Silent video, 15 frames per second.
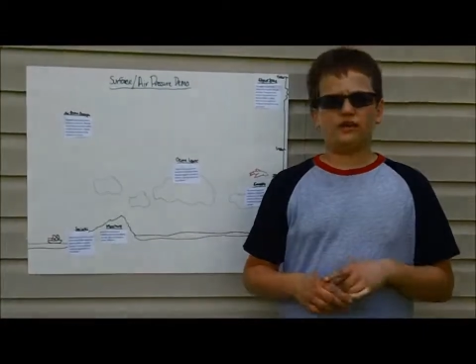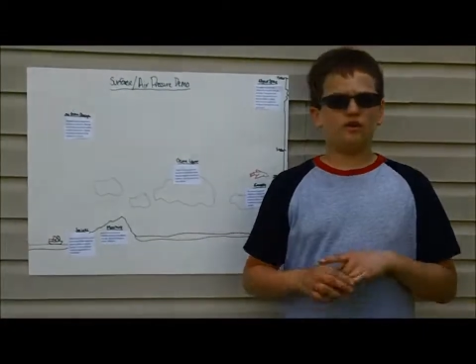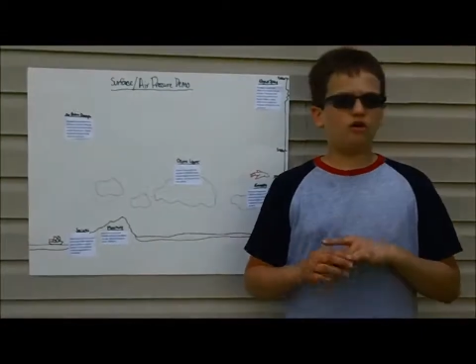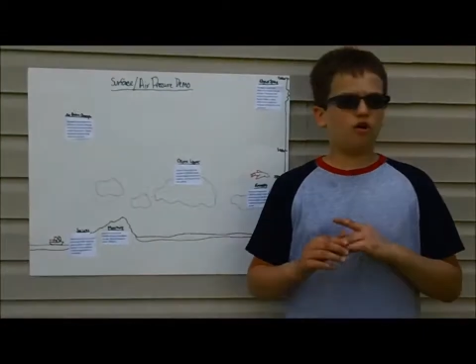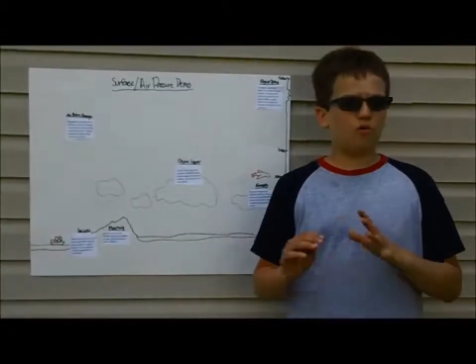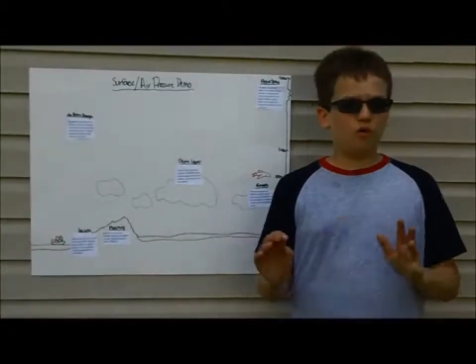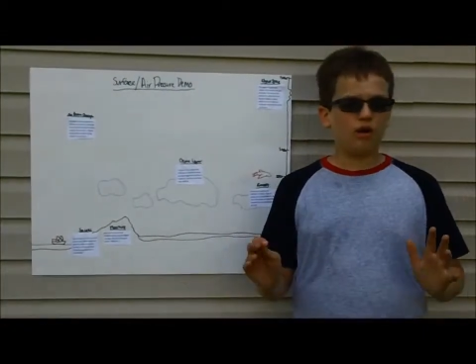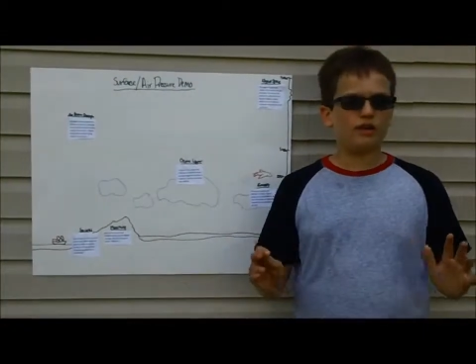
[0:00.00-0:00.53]

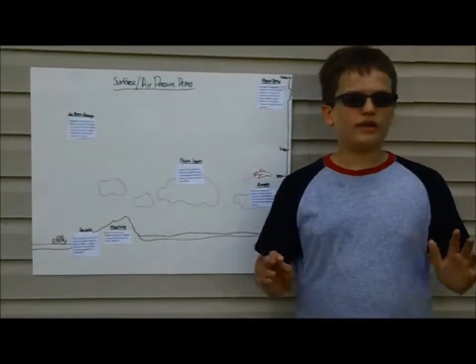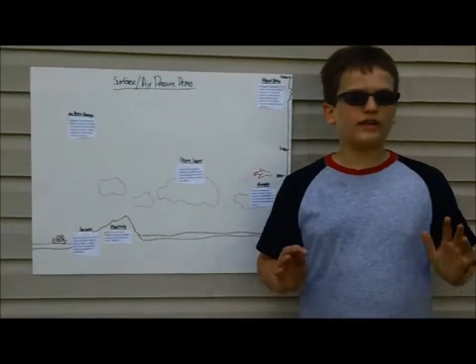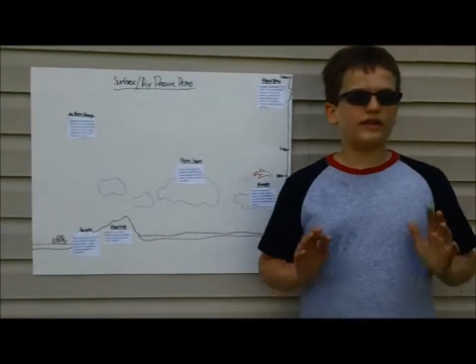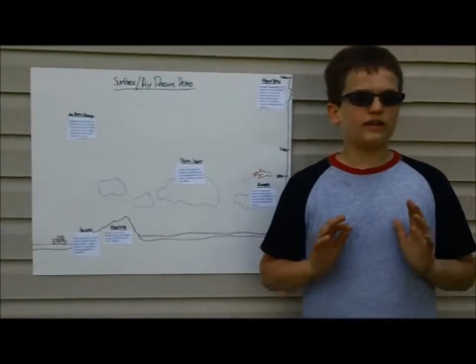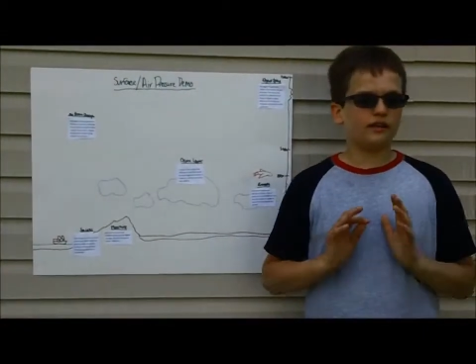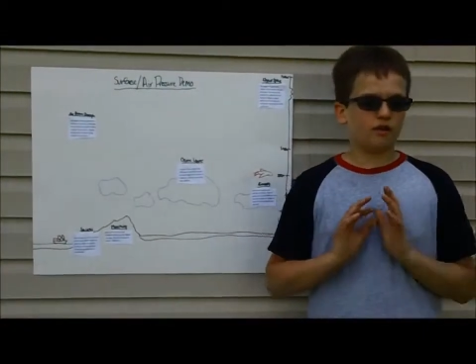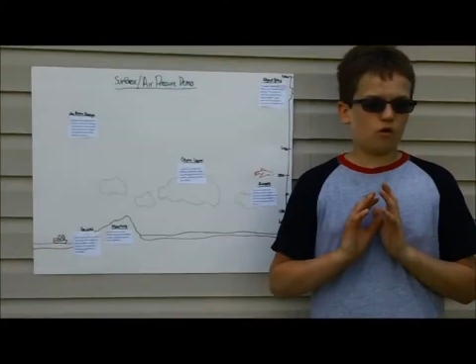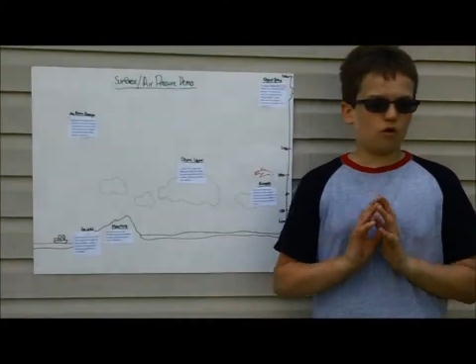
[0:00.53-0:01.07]
No one
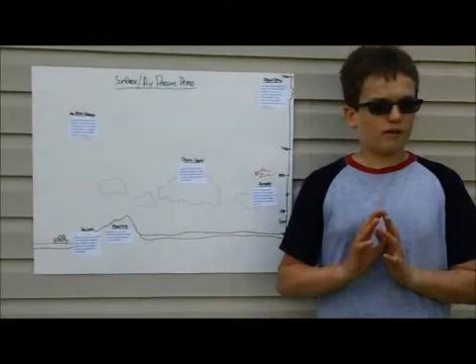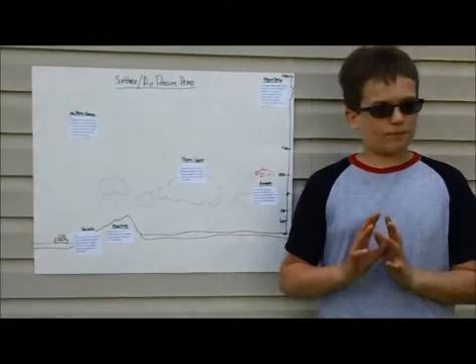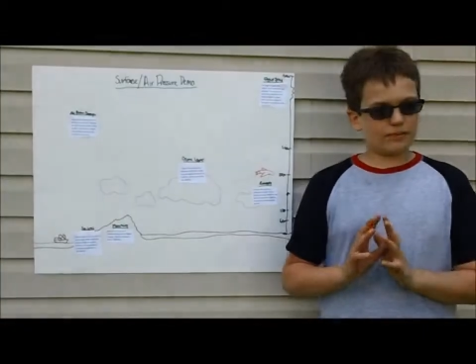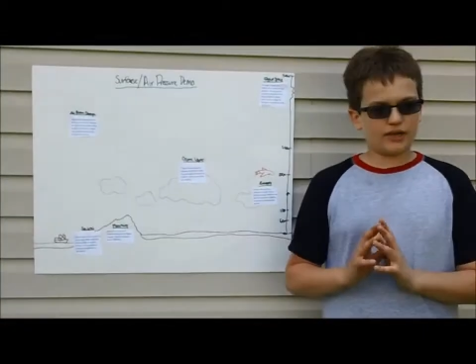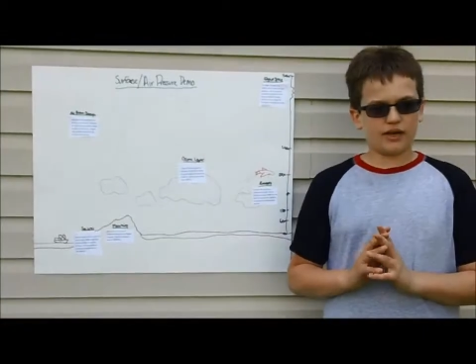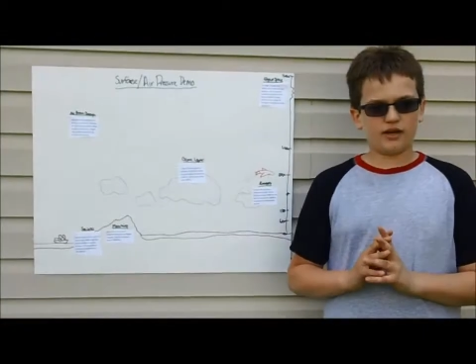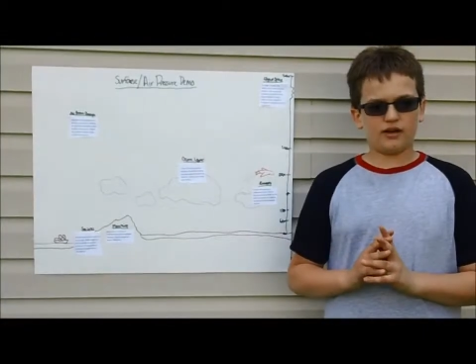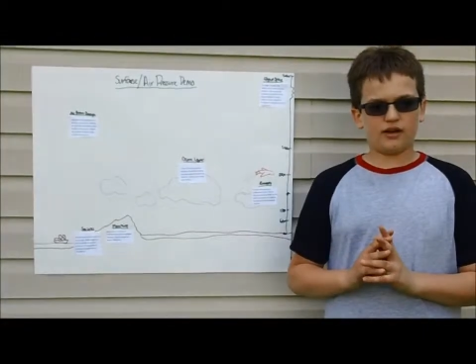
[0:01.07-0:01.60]
can go up
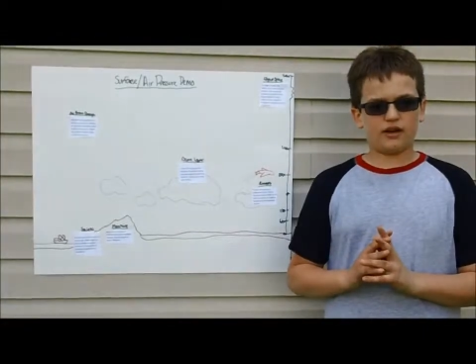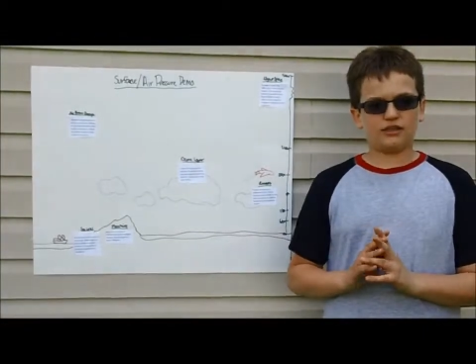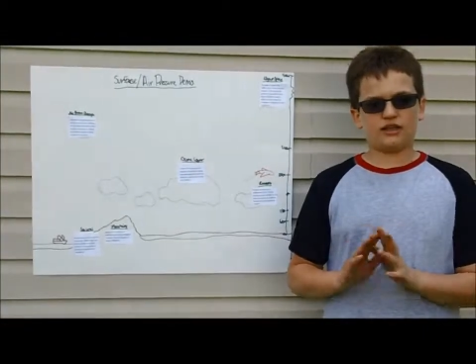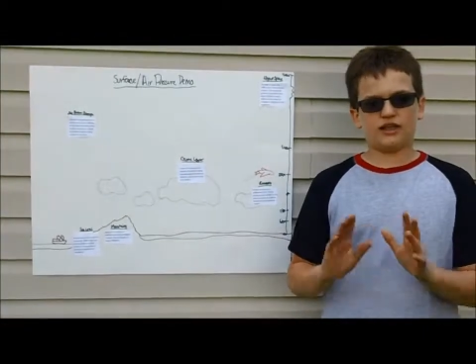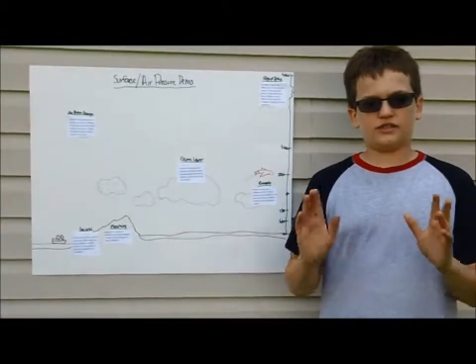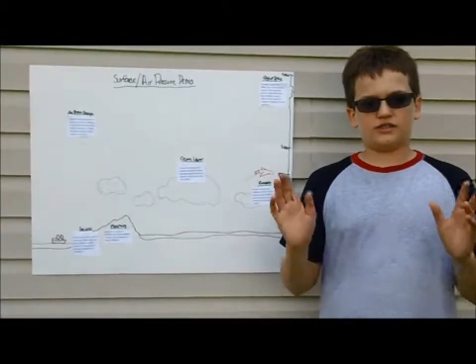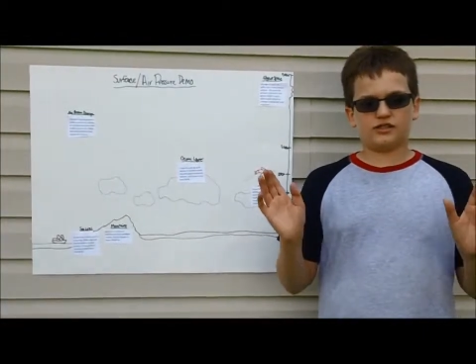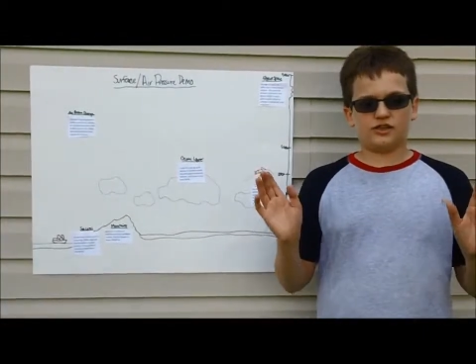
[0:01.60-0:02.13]
there
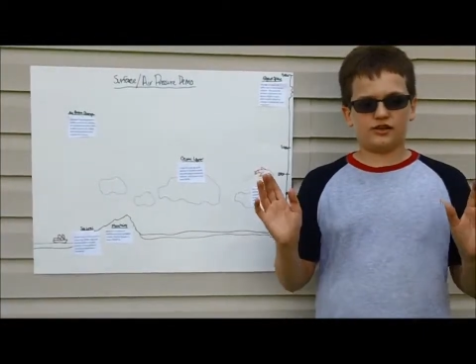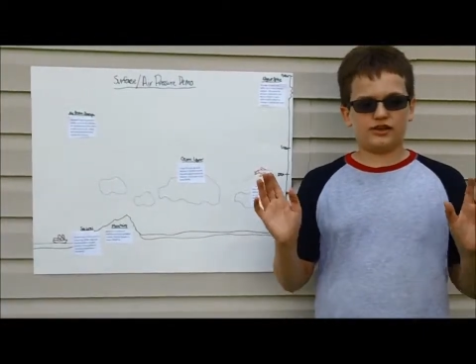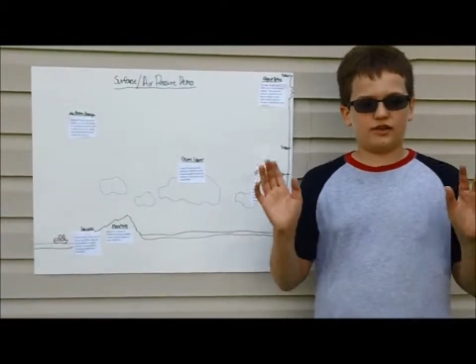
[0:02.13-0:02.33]
unless they're